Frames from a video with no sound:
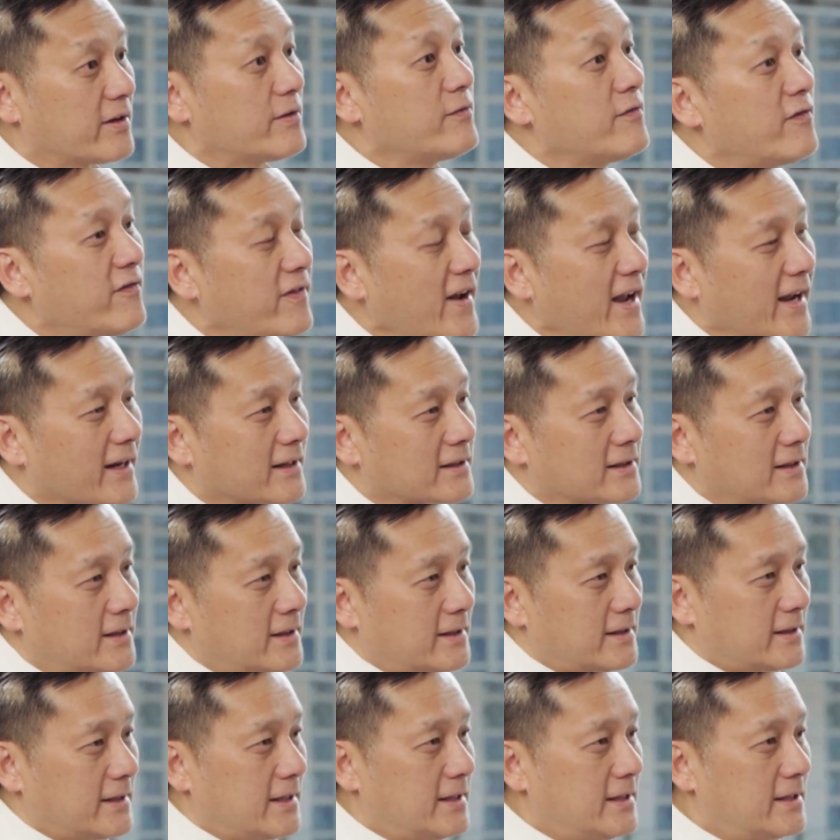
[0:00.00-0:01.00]
In fact,
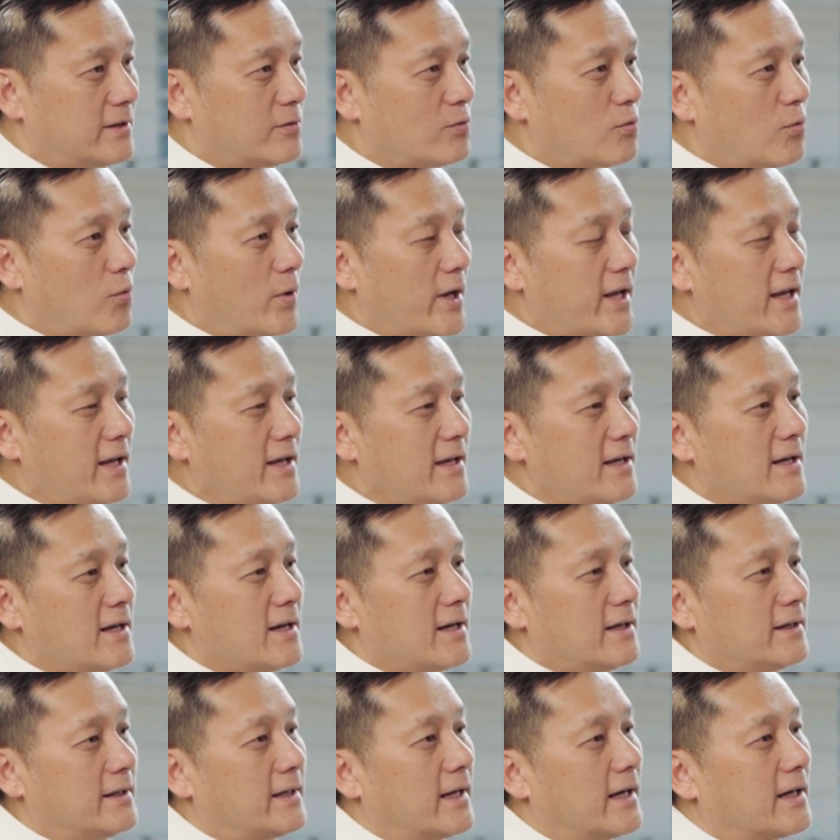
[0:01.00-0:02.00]
in a way
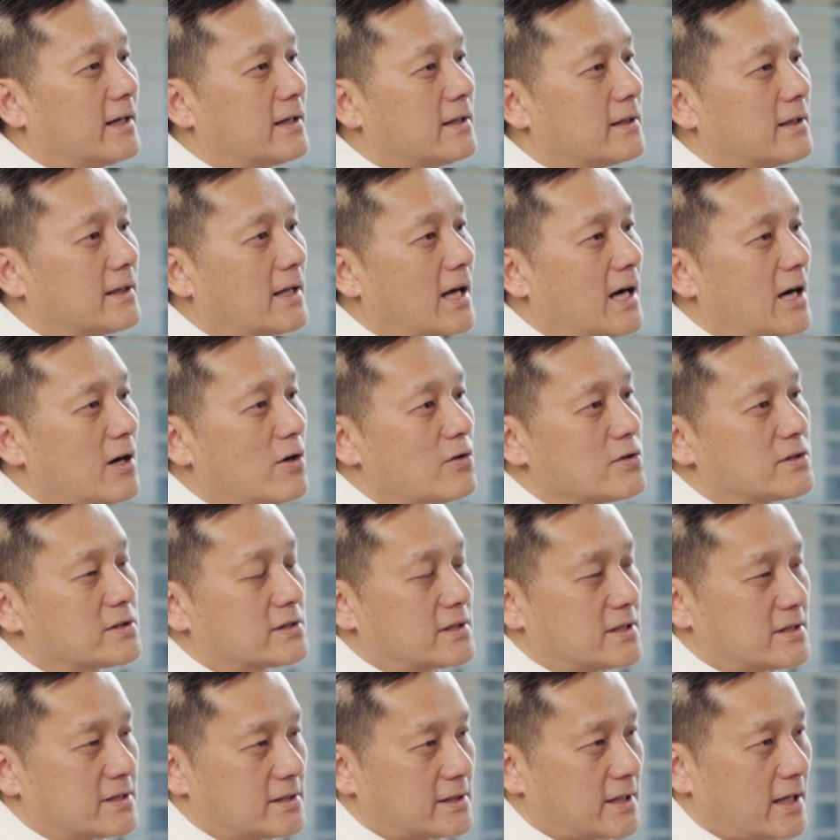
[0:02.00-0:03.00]
that allows
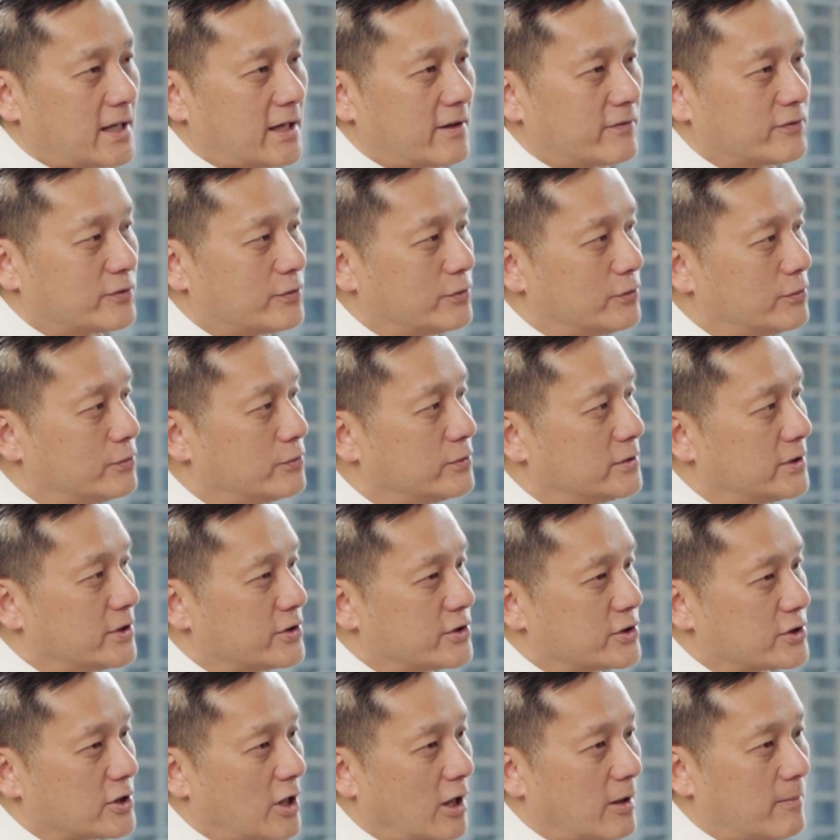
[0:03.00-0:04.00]
the staff to do the
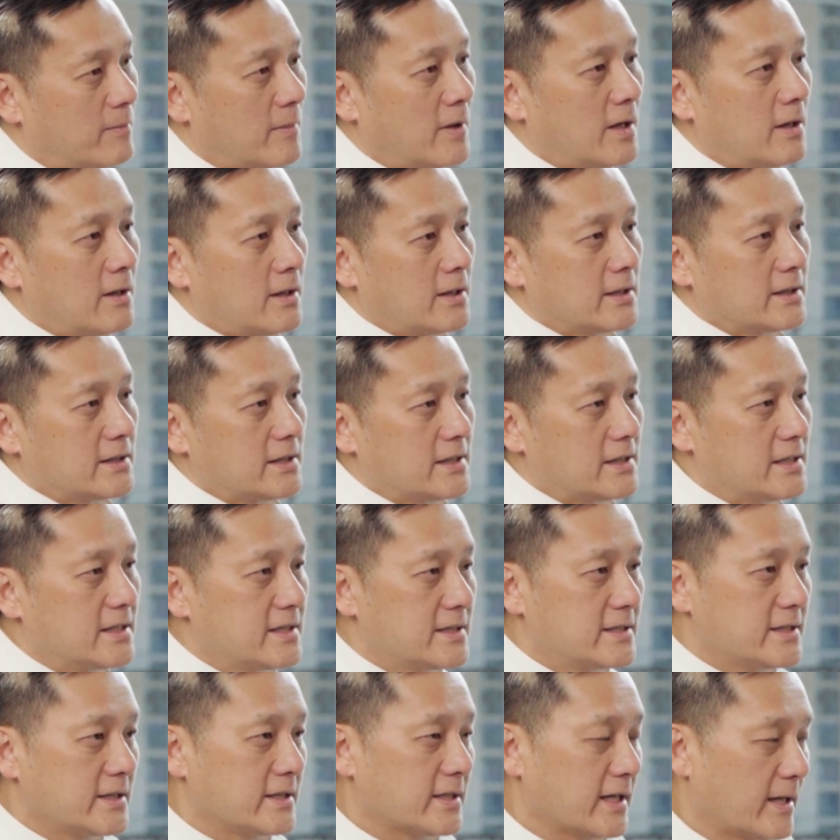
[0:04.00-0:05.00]
job
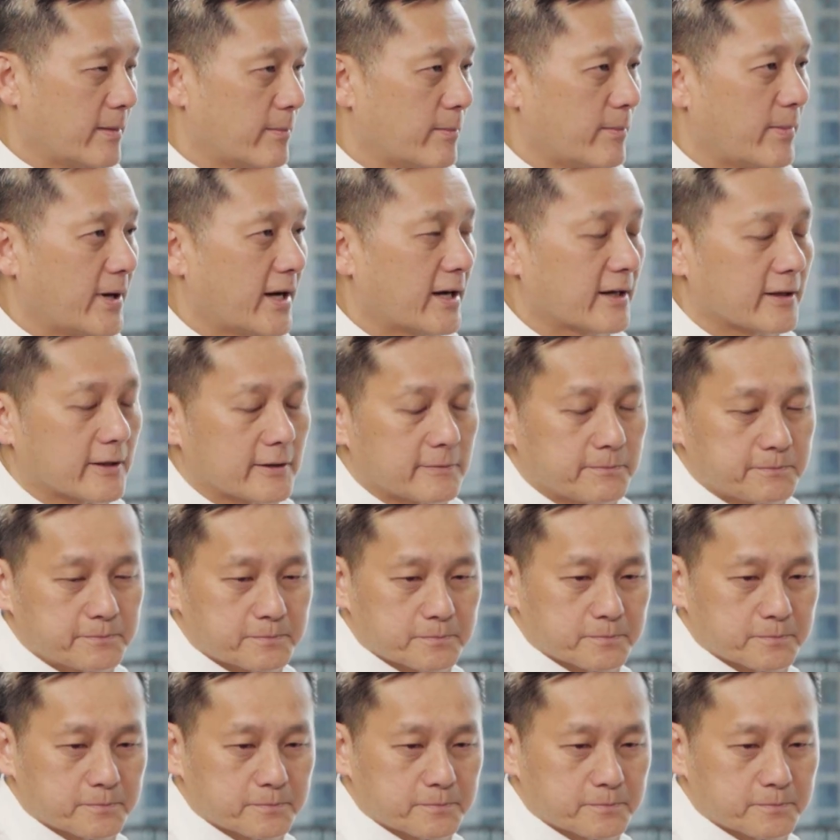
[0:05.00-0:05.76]
easier and better.